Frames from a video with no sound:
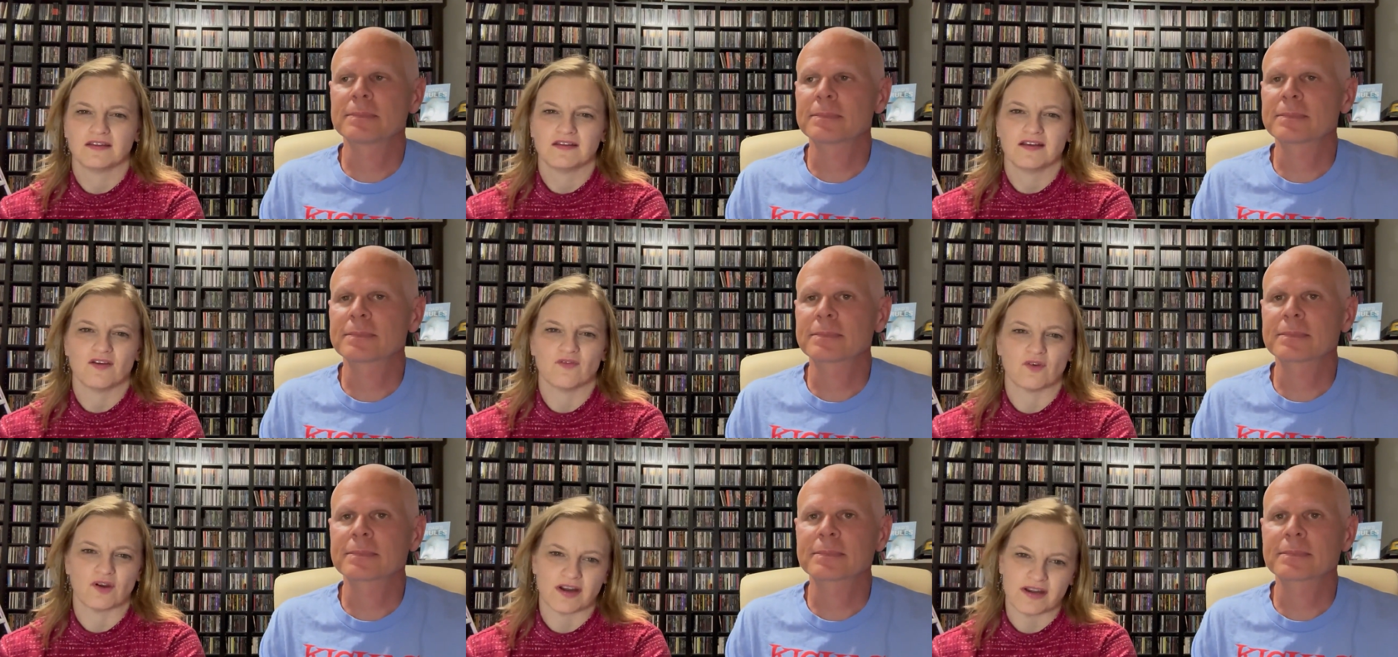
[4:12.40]

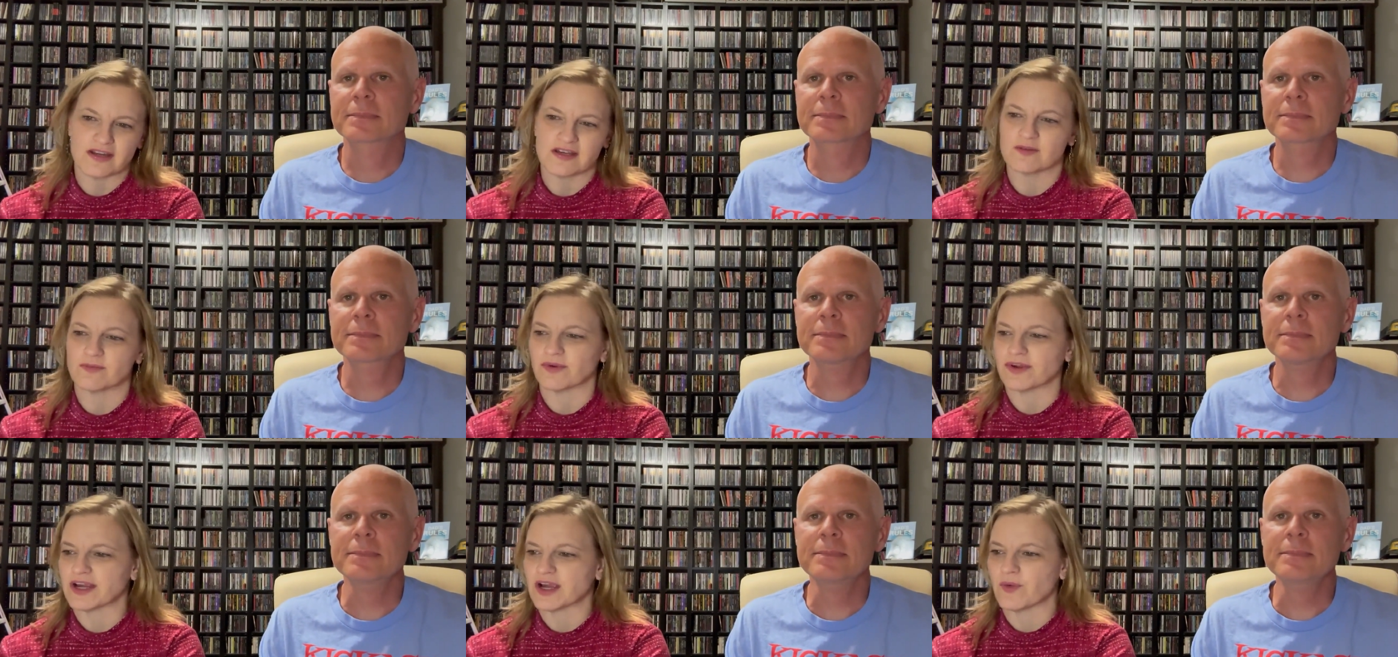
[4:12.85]
Speaker 1: what I need to
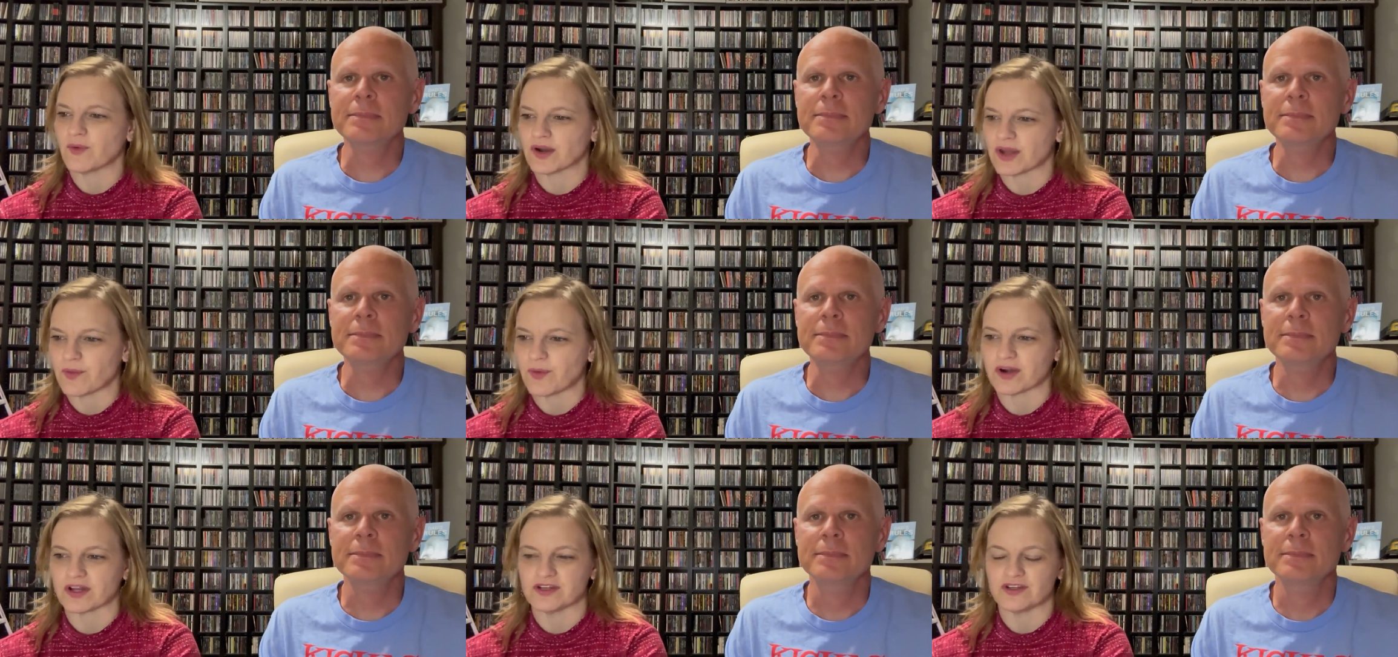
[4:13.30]
bring, what I
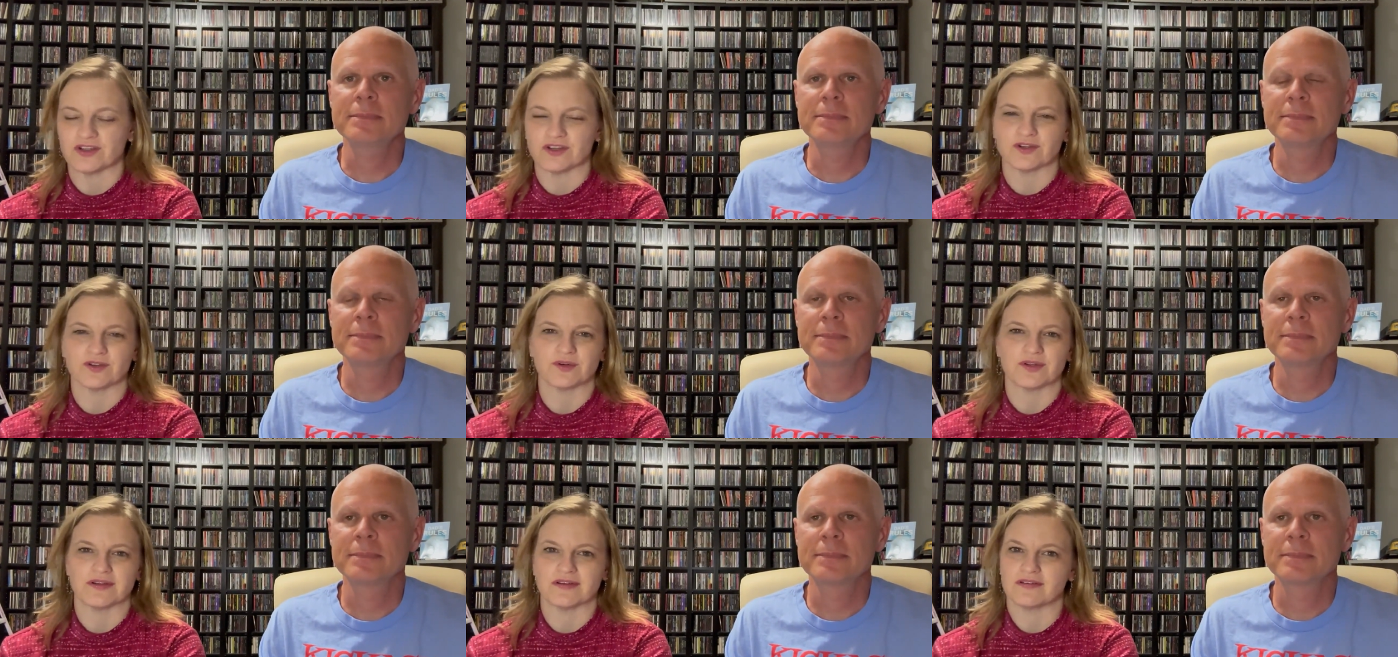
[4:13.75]
want to
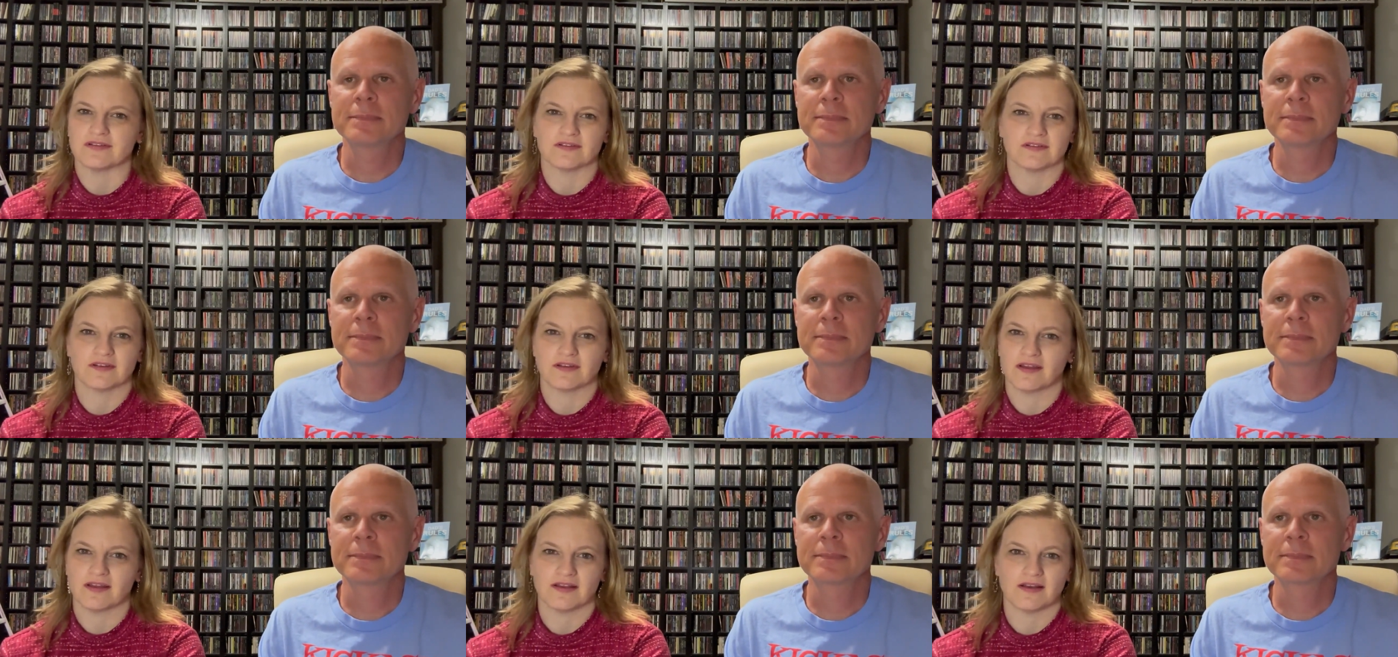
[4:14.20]
do, and
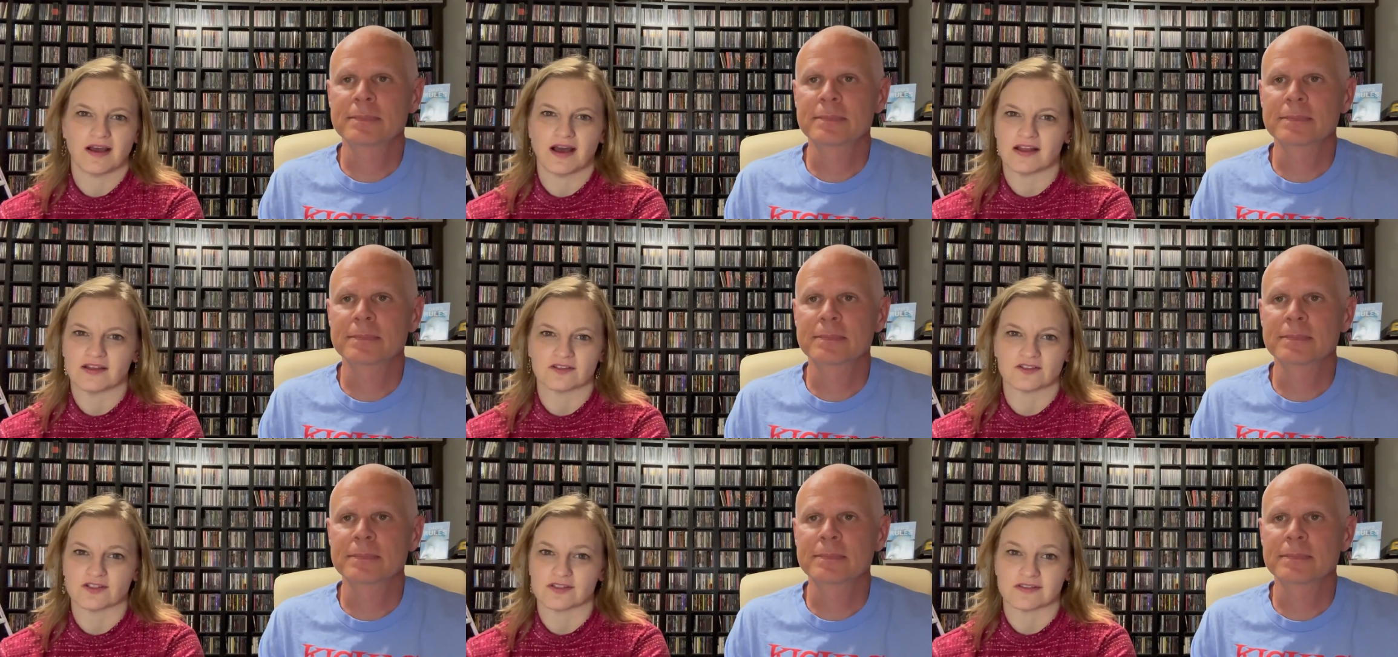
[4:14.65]

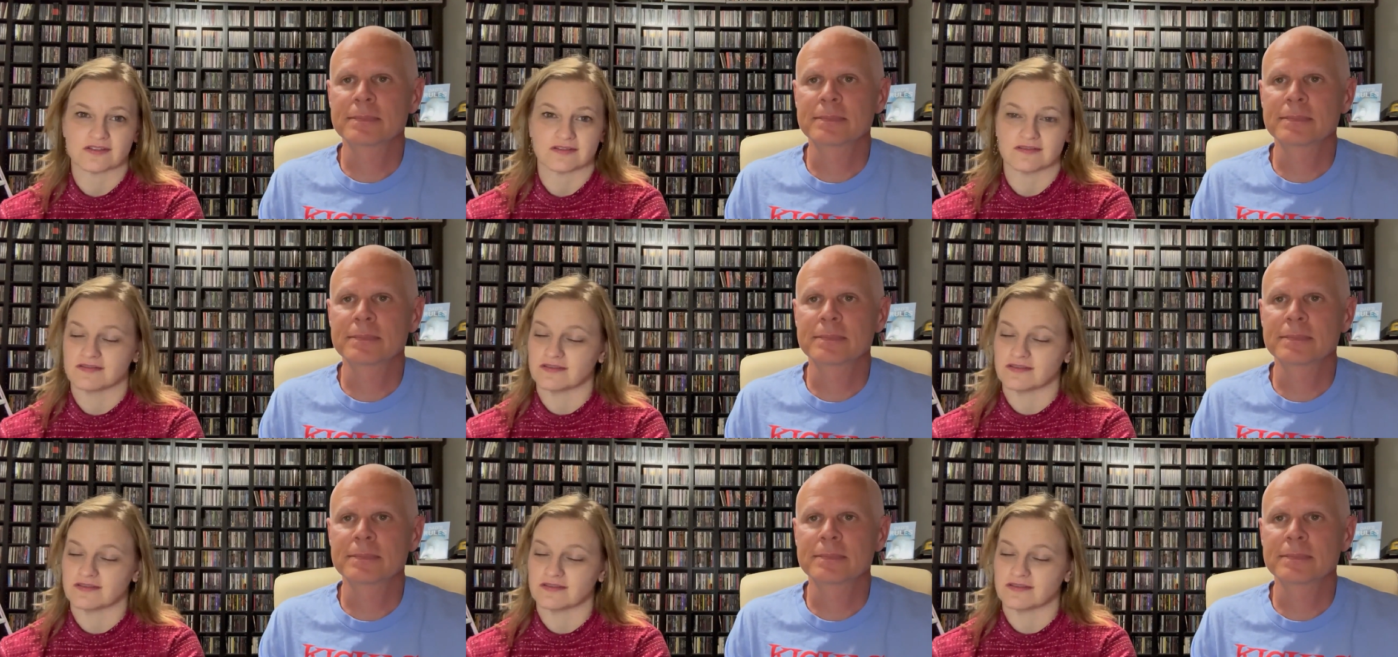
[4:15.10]
I'll just,